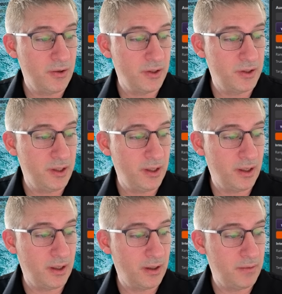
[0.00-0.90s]
You see
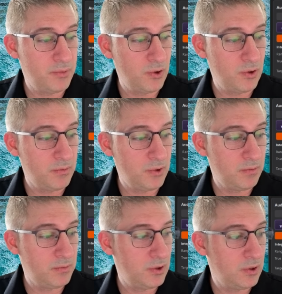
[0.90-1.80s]
that, boom,
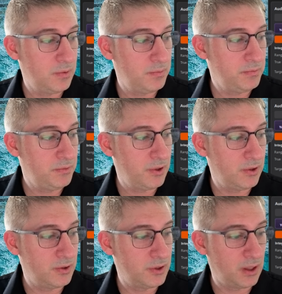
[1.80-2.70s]
boom, boom.
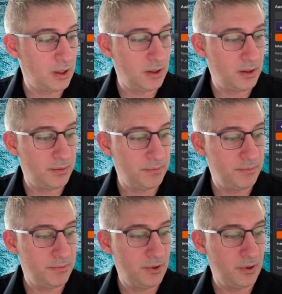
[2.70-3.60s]
There's the
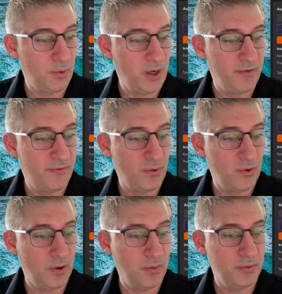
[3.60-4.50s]

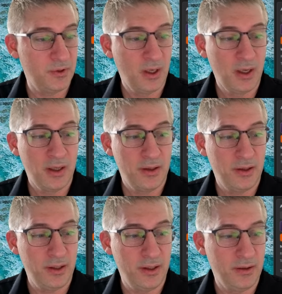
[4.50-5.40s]
waveforms,
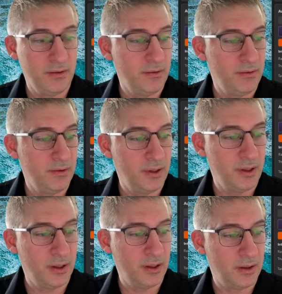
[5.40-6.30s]
the
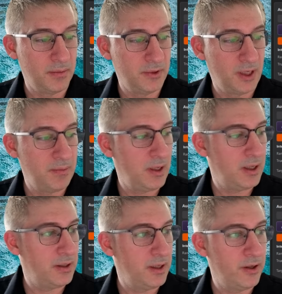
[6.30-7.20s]

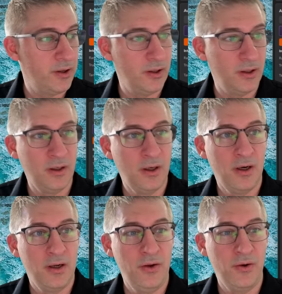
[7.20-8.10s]
timeline editor.
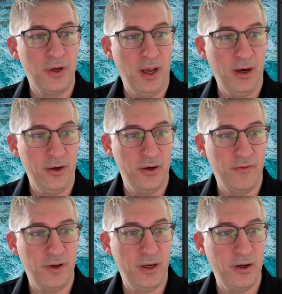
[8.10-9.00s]
You can edit your
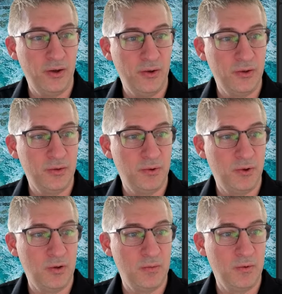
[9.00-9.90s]
videos.
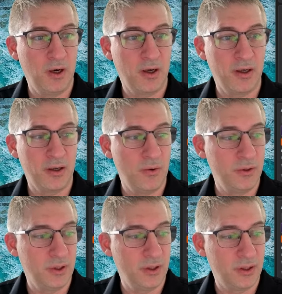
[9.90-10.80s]
Boom. We're not going to go
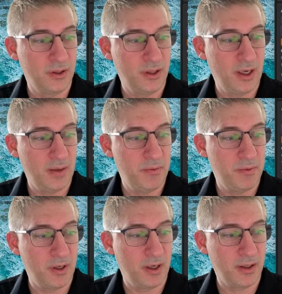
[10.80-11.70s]
into this in depth,
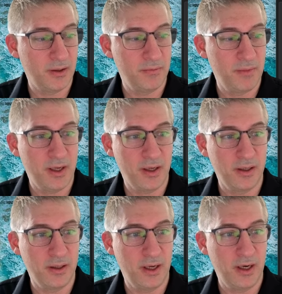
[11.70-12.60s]
but I can make
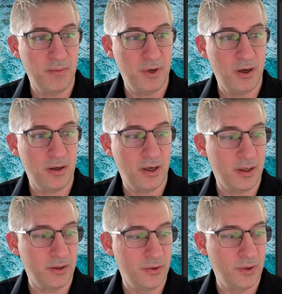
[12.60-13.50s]
a edit mark. I
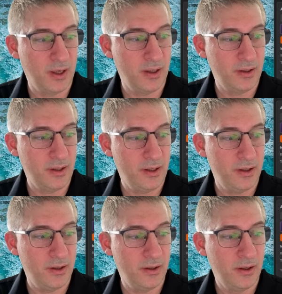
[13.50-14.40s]
can do end
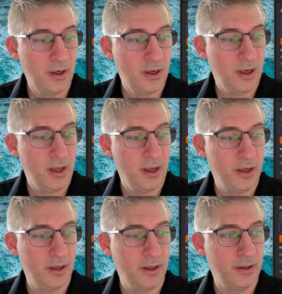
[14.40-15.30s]
here,
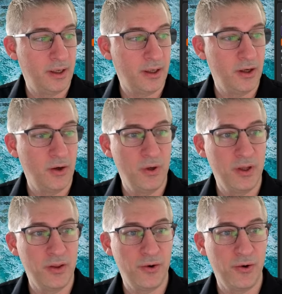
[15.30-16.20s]
and I can go
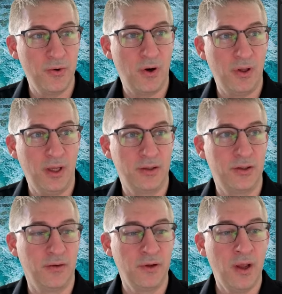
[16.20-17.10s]
in through all that stuff.